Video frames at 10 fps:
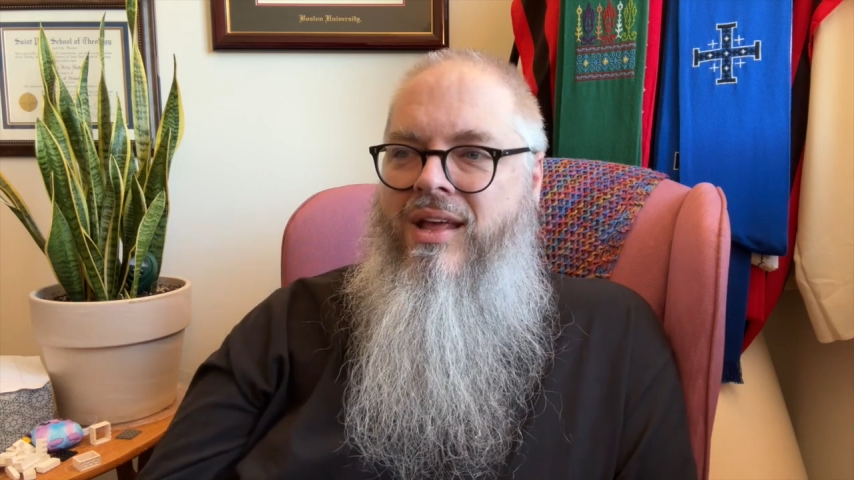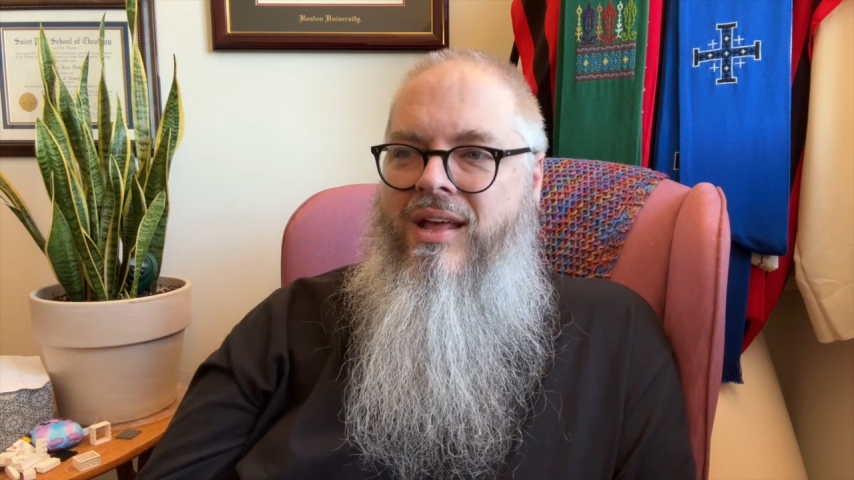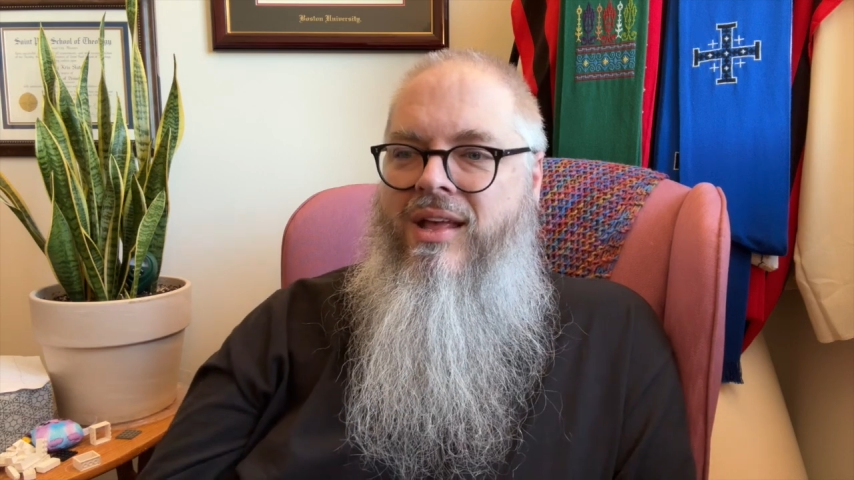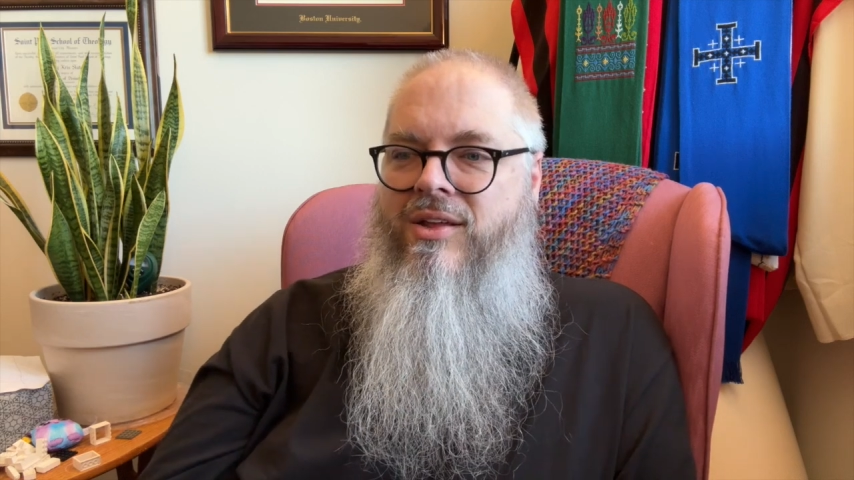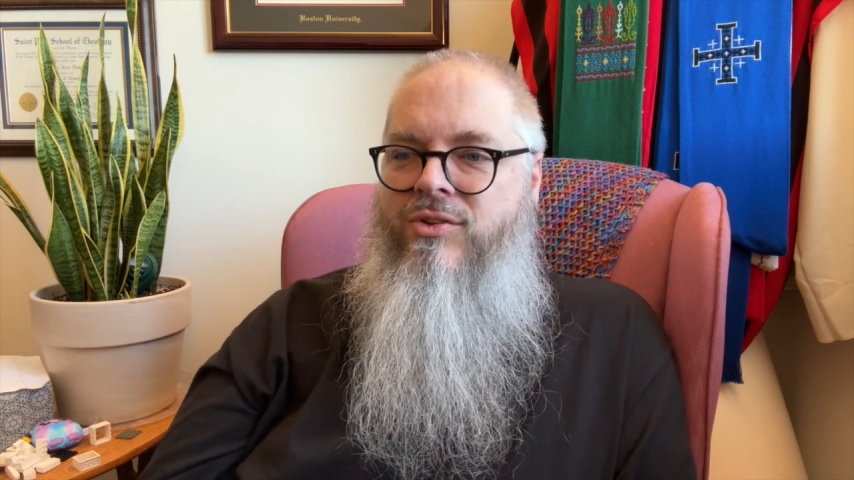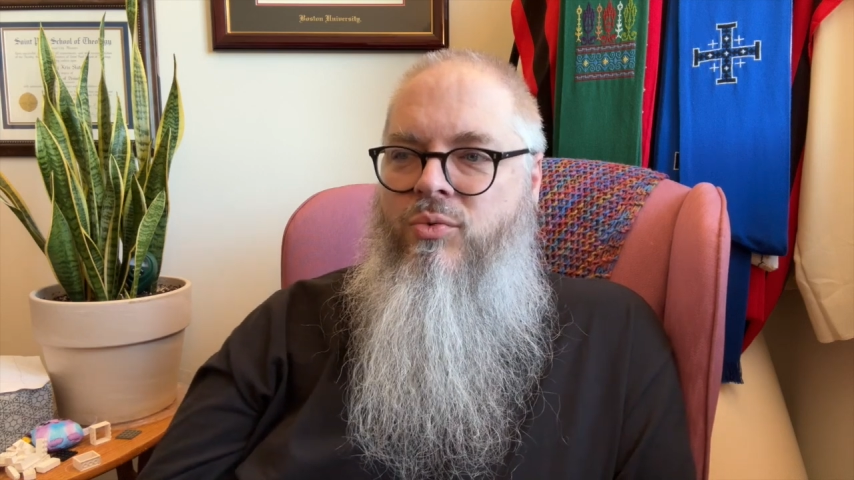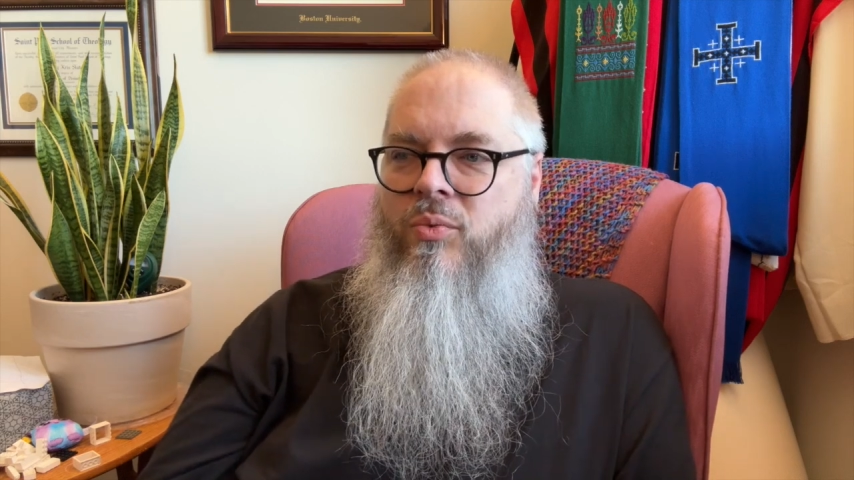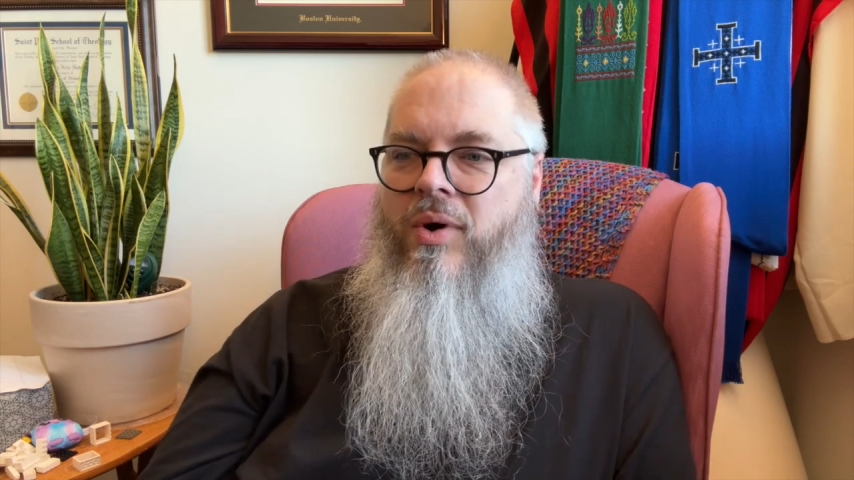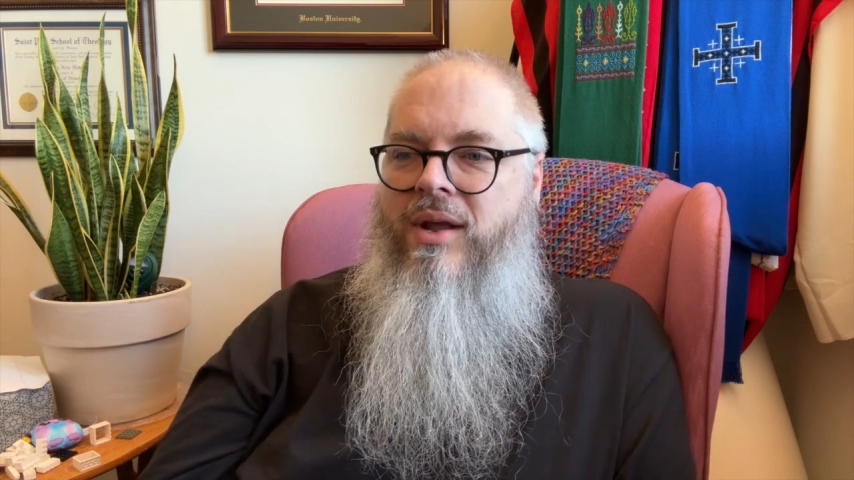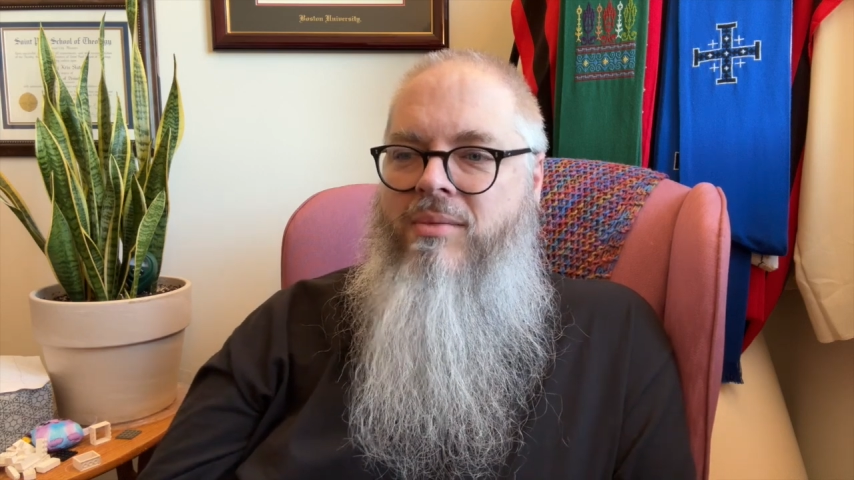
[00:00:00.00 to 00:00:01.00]
is
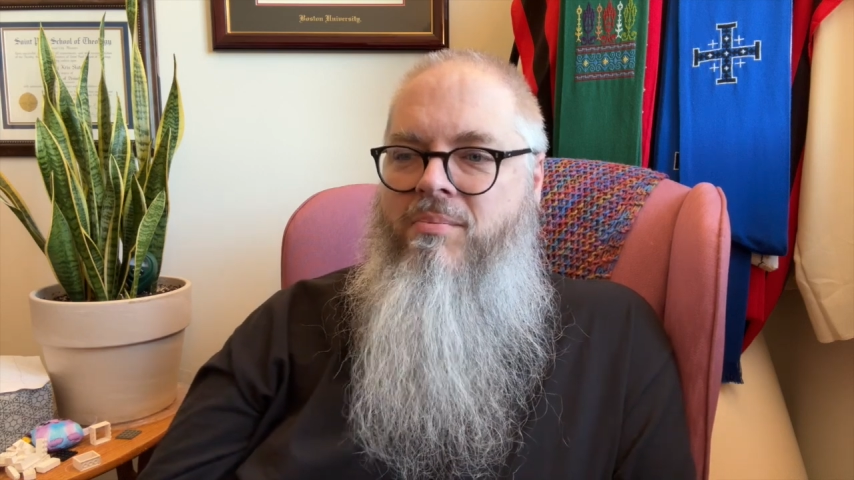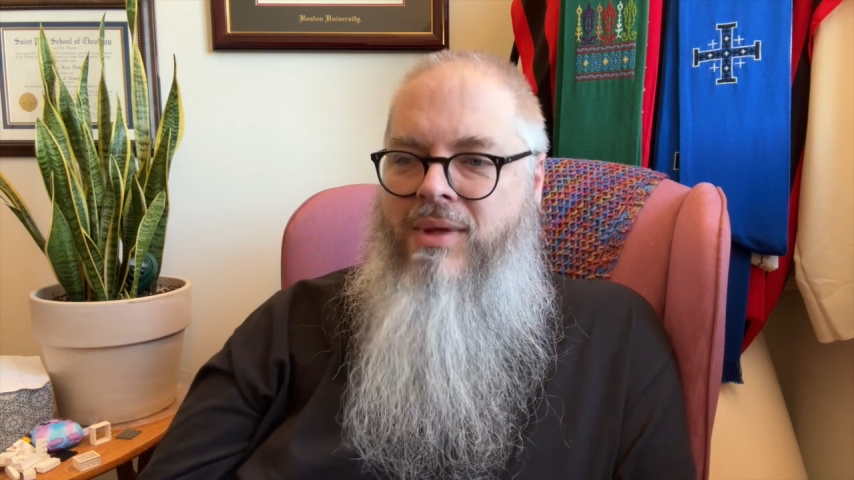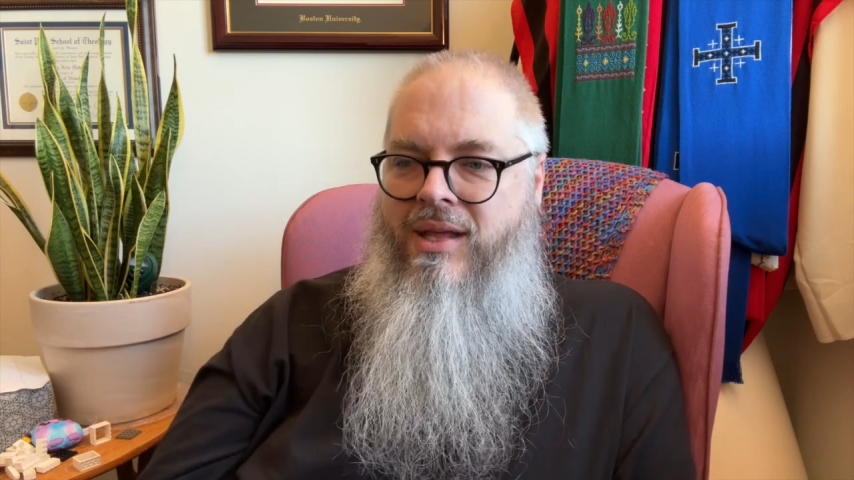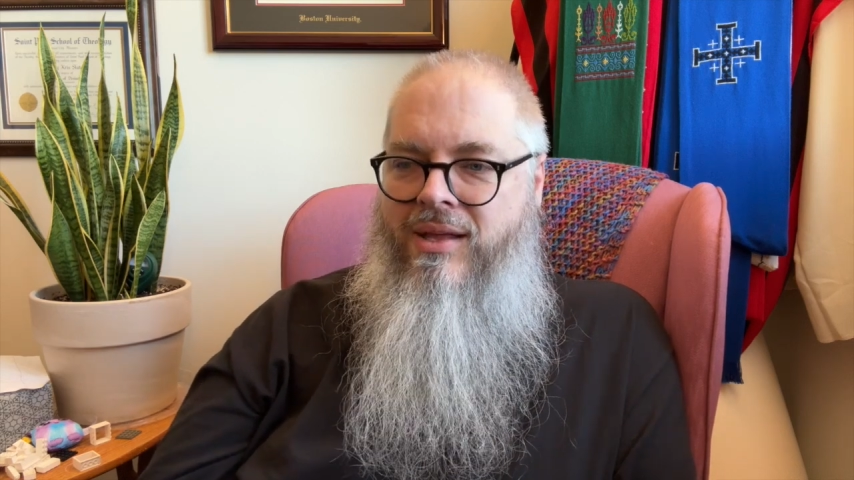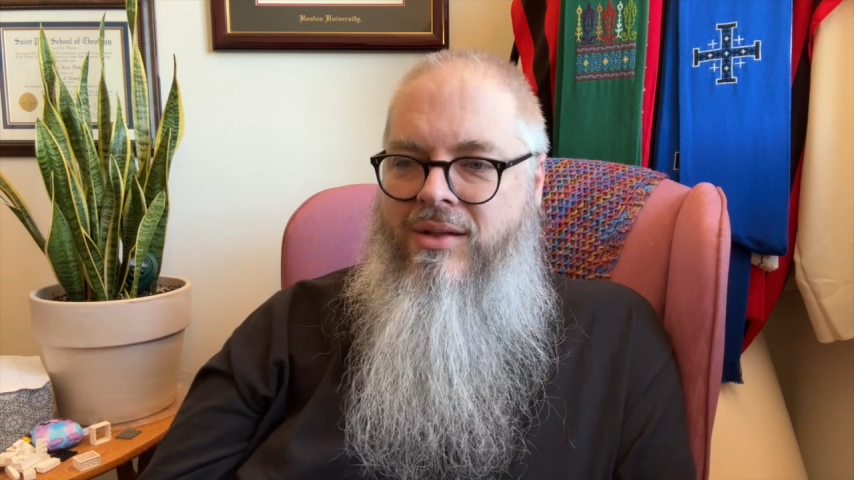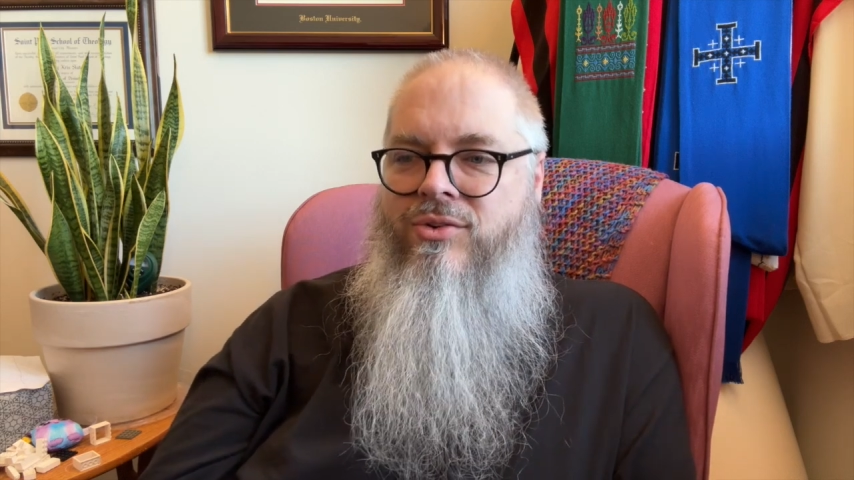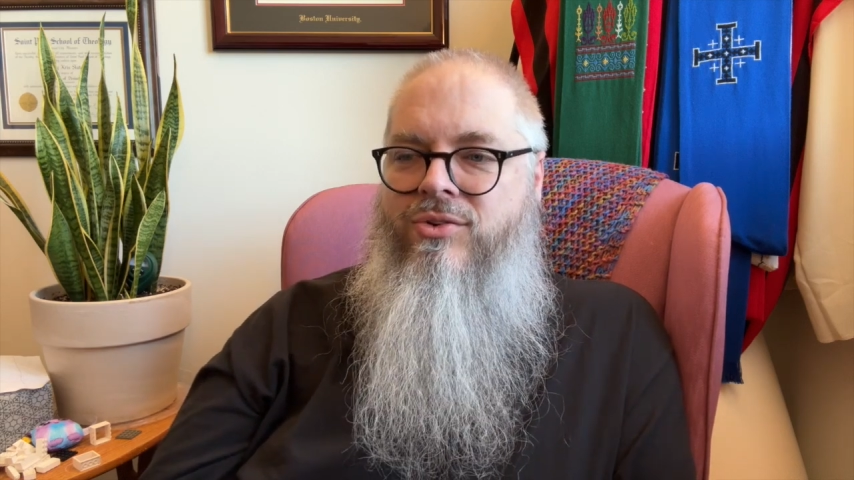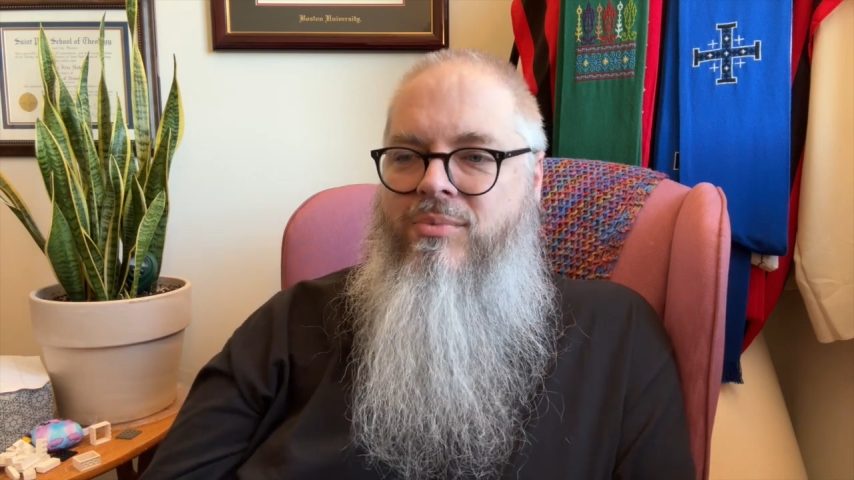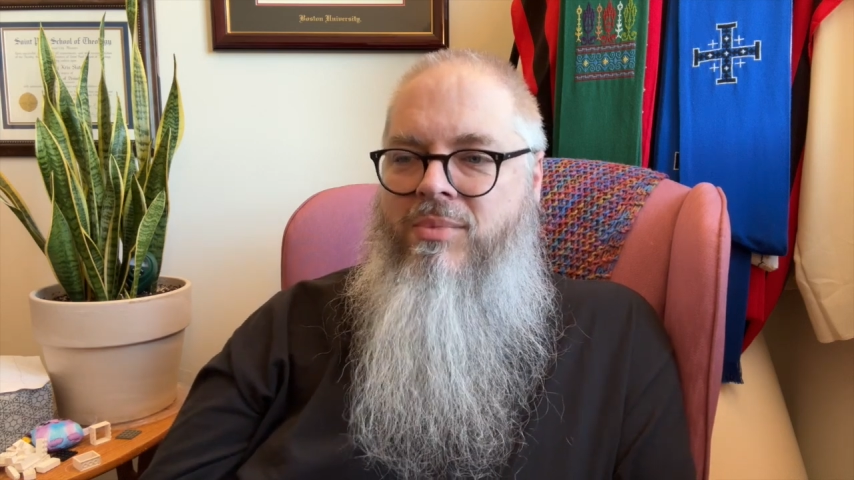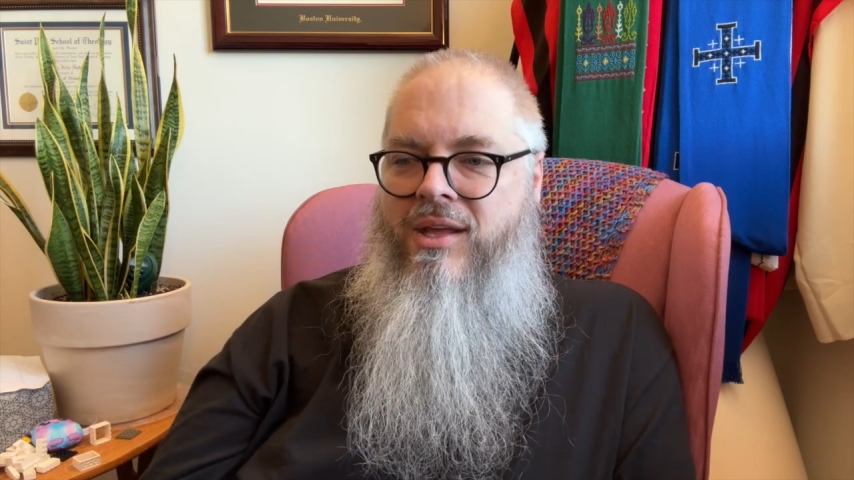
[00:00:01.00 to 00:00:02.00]
what it
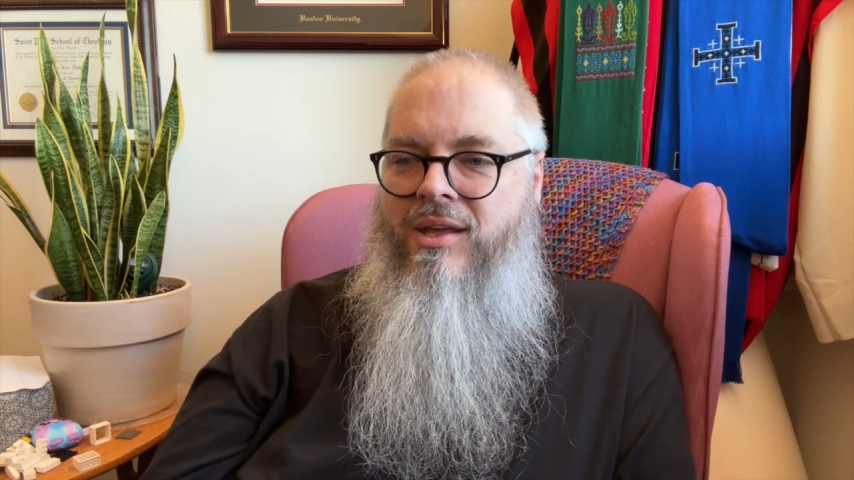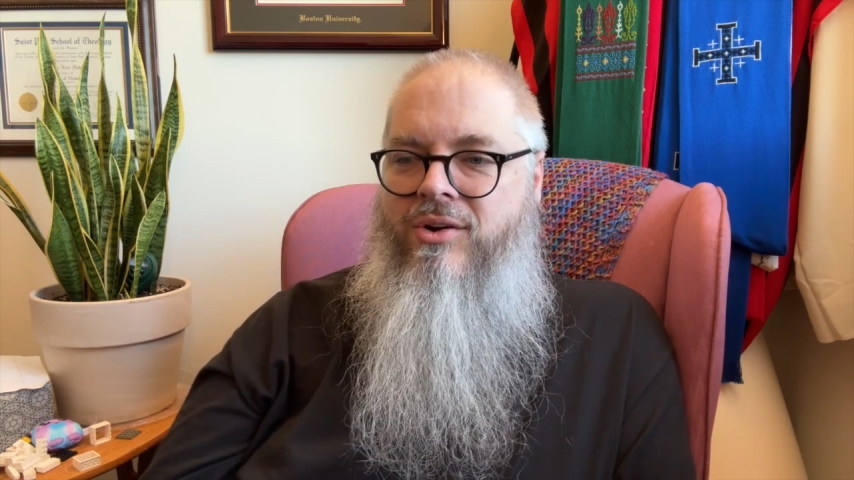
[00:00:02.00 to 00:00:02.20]
means to be